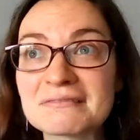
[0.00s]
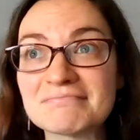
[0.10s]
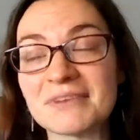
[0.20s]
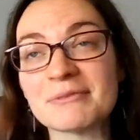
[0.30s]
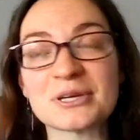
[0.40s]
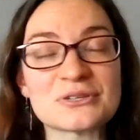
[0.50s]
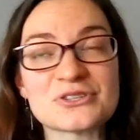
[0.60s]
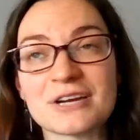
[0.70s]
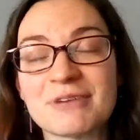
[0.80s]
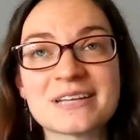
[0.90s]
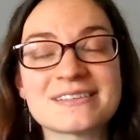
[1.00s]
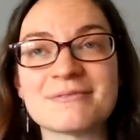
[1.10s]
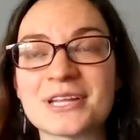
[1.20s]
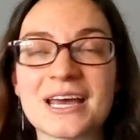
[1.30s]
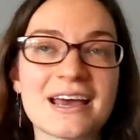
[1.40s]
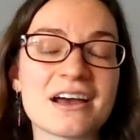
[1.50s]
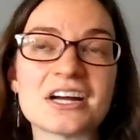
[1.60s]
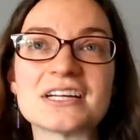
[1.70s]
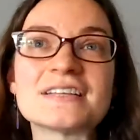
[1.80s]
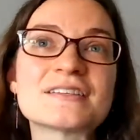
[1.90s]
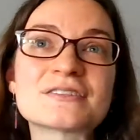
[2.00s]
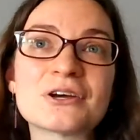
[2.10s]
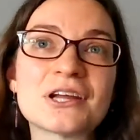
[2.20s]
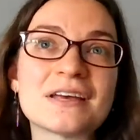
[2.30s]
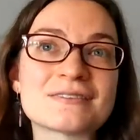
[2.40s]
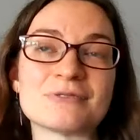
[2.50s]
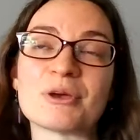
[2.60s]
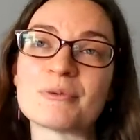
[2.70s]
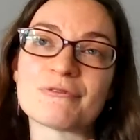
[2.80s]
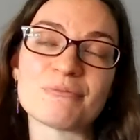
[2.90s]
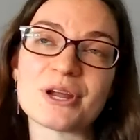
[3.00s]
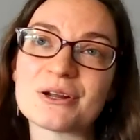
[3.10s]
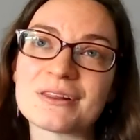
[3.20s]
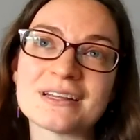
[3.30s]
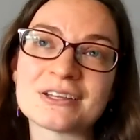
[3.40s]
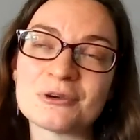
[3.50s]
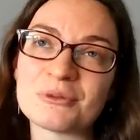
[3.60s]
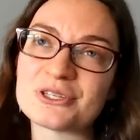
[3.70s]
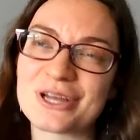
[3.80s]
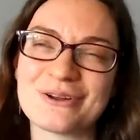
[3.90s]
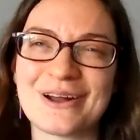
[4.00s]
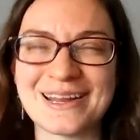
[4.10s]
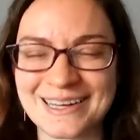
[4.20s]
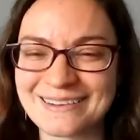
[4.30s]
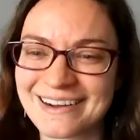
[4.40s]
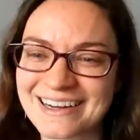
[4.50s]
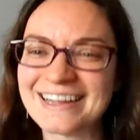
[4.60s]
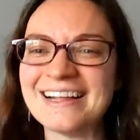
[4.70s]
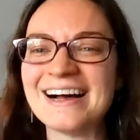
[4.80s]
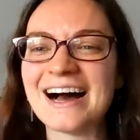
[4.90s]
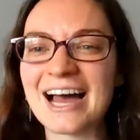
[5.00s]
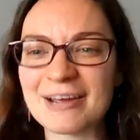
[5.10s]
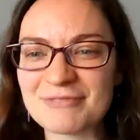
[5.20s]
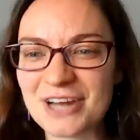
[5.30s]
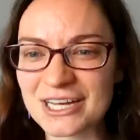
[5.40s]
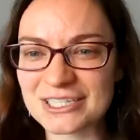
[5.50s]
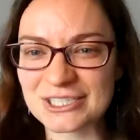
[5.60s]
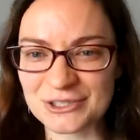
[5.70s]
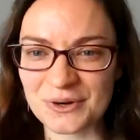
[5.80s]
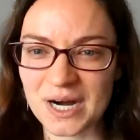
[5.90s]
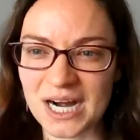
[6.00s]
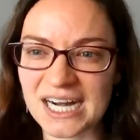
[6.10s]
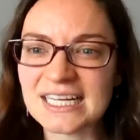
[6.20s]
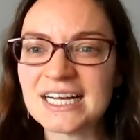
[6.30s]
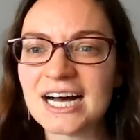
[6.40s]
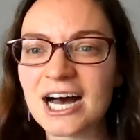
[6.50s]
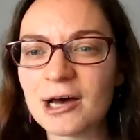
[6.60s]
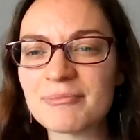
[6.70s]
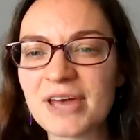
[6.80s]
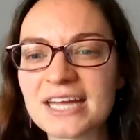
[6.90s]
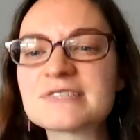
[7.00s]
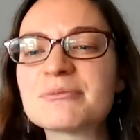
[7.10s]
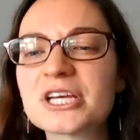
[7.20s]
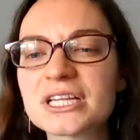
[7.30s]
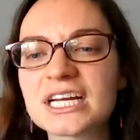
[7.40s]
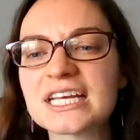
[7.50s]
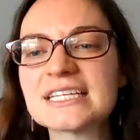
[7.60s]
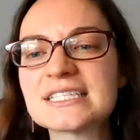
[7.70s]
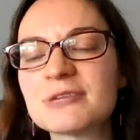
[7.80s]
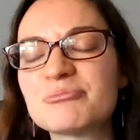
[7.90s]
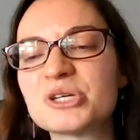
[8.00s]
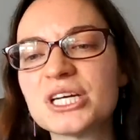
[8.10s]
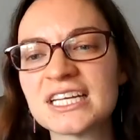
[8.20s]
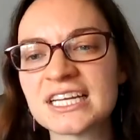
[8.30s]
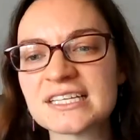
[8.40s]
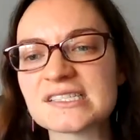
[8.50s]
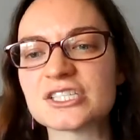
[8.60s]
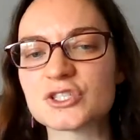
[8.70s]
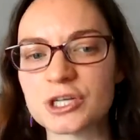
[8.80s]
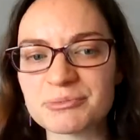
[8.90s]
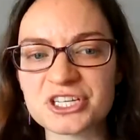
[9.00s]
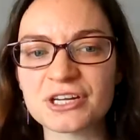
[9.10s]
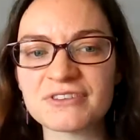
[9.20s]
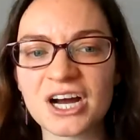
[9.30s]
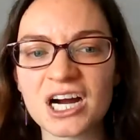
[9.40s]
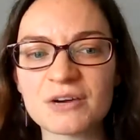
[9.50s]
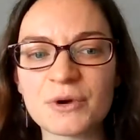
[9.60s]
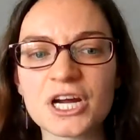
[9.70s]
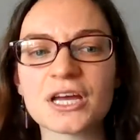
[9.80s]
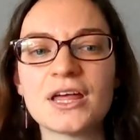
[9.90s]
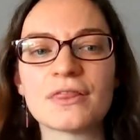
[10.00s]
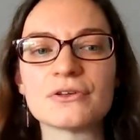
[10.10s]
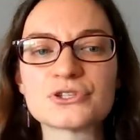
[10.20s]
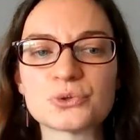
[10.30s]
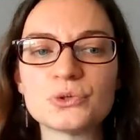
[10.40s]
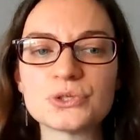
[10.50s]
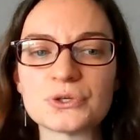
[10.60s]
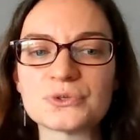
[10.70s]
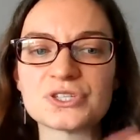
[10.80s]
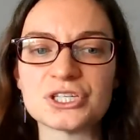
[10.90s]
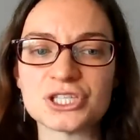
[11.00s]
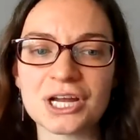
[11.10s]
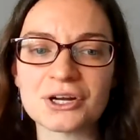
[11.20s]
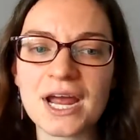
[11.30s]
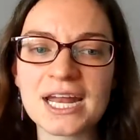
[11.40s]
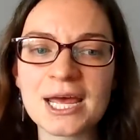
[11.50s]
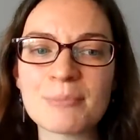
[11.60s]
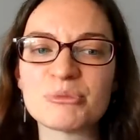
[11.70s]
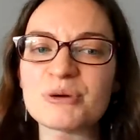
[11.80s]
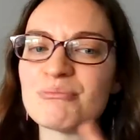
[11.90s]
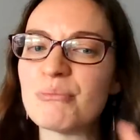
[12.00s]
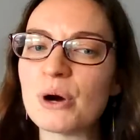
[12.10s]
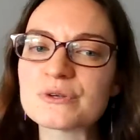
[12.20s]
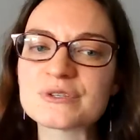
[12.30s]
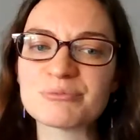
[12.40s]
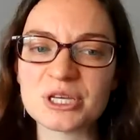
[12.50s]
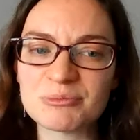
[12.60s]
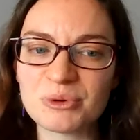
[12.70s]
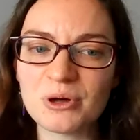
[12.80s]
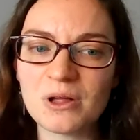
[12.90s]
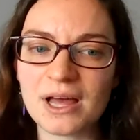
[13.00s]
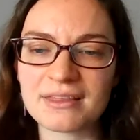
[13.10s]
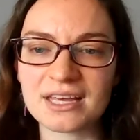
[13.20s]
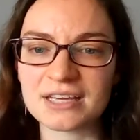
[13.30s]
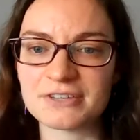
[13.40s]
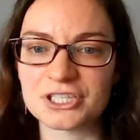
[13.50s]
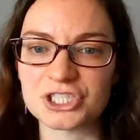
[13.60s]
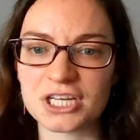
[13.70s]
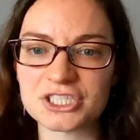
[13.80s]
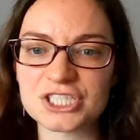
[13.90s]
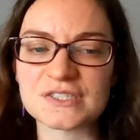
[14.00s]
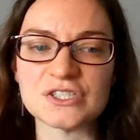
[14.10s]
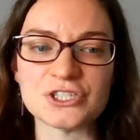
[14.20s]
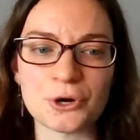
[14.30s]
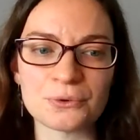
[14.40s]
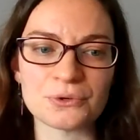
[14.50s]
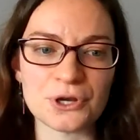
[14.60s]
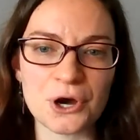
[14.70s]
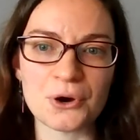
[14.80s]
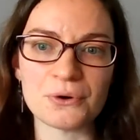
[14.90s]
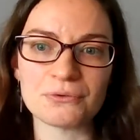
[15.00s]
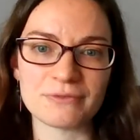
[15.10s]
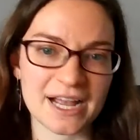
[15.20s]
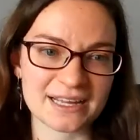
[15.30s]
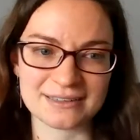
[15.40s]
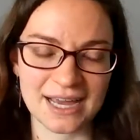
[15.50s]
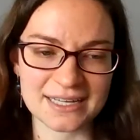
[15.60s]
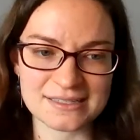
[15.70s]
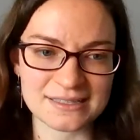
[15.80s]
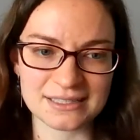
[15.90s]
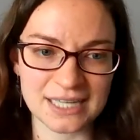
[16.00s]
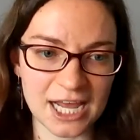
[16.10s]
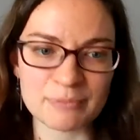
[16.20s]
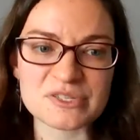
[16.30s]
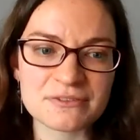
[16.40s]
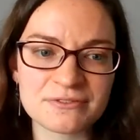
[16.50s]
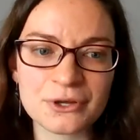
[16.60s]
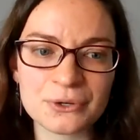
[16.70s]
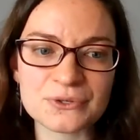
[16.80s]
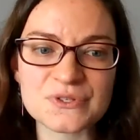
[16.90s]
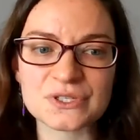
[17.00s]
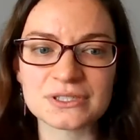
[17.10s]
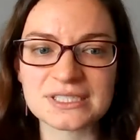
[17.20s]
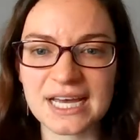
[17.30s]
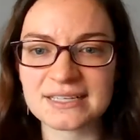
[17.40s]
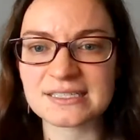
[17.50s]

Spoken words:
maybe he's trying to make a statement that AI art is as good as, or maybe even better than human generated art. I'm not sure. And to be clear, he did put in his description of the artwork the tool used to generate it, but most people, I think even the judges, don't recognize the names of those text